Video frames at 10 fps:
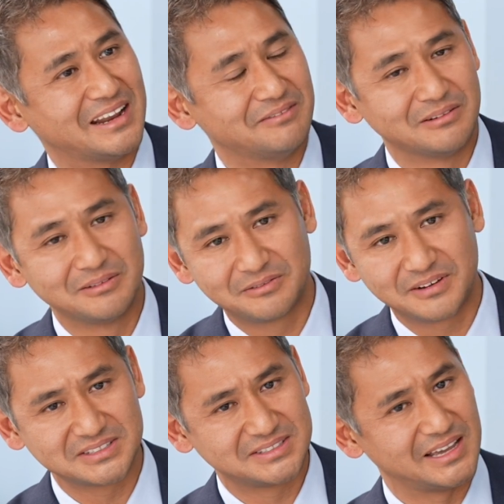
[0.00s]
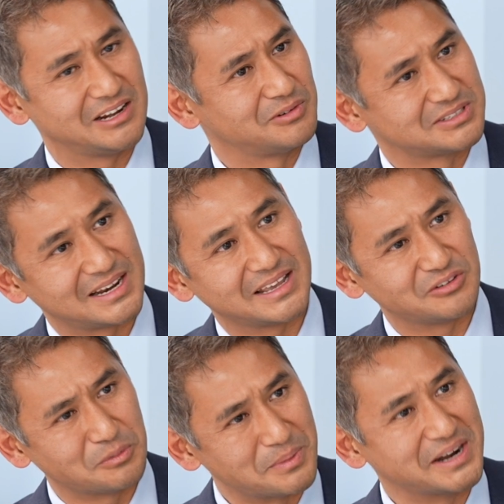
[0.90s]
And when we first there, it was like
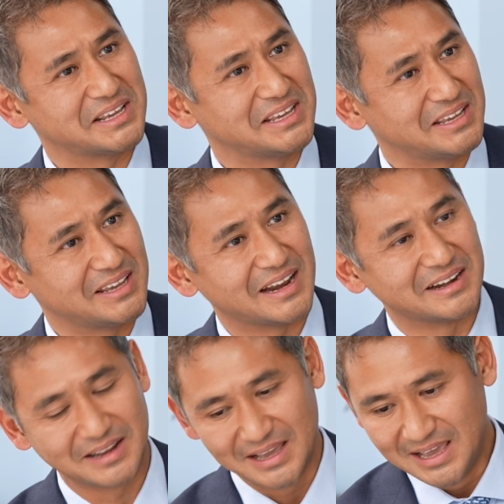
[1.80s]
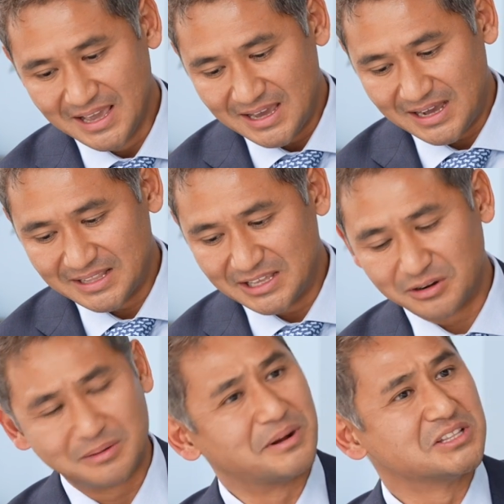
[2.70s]
muddy, and there
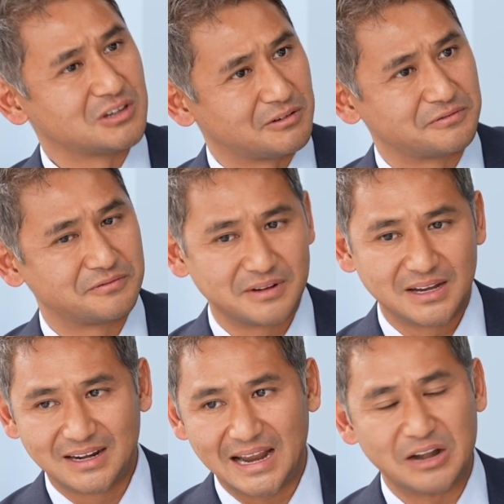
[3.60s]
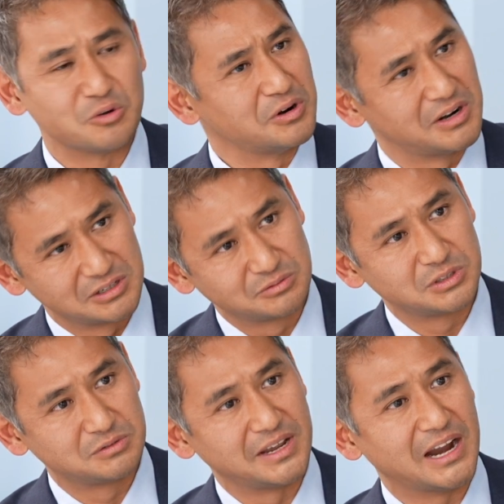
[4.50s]
were a bunch of landowners
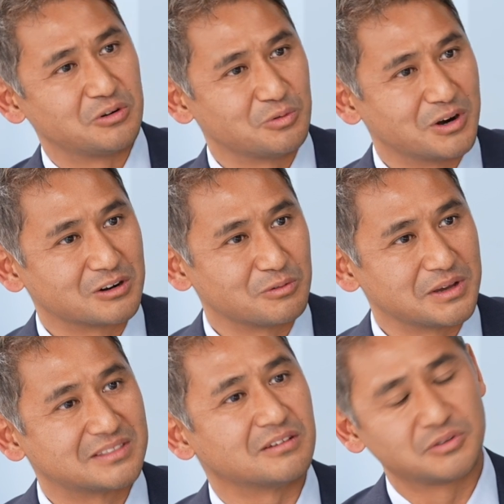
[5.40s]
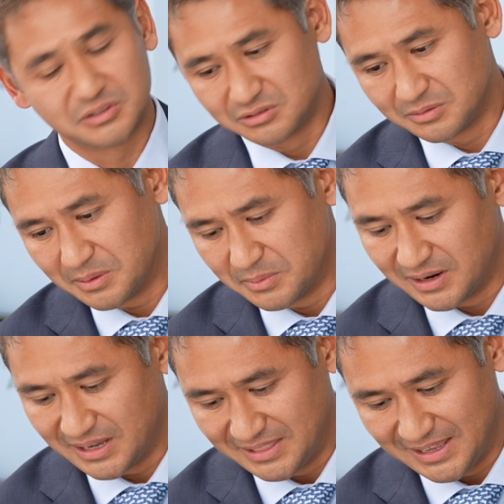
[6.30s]
which we had to work with. Of course, you
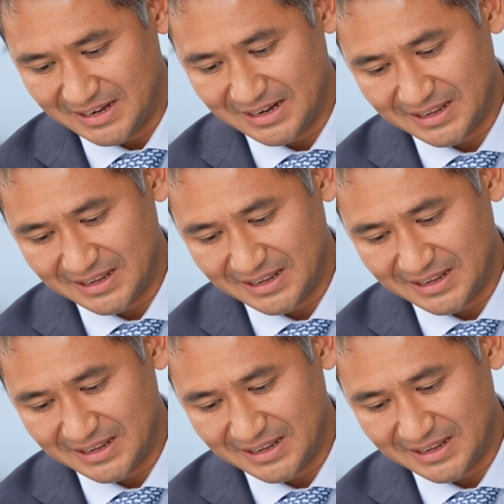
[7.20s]
remember. And then,